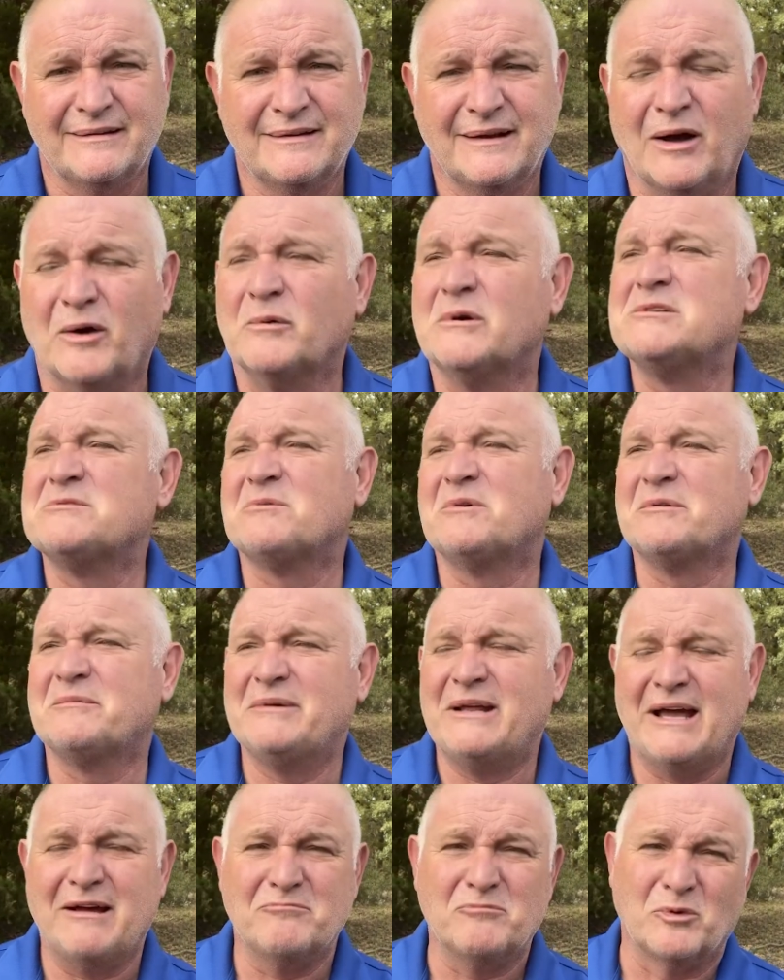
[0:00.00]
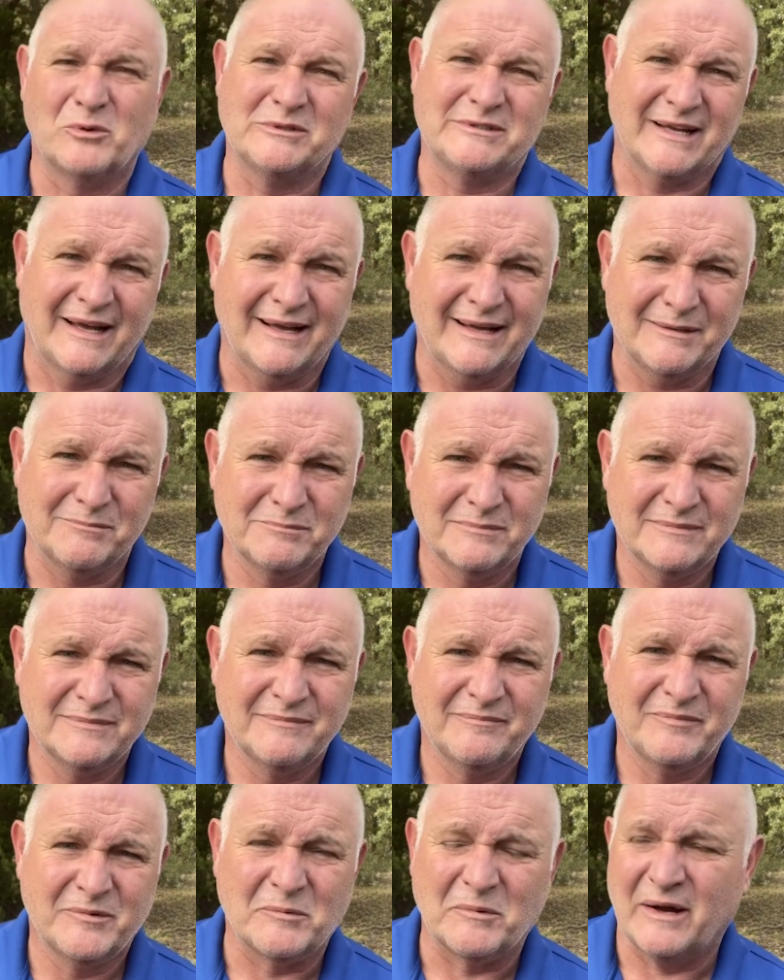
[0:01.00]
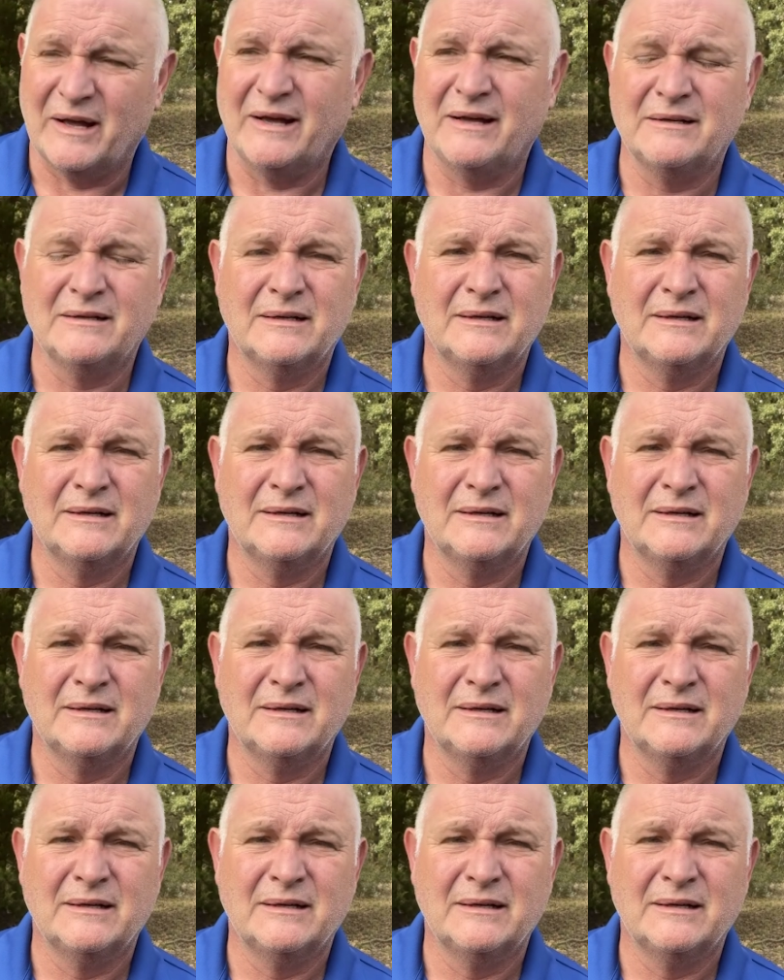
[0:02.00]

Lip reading: I always want them to have more time, right?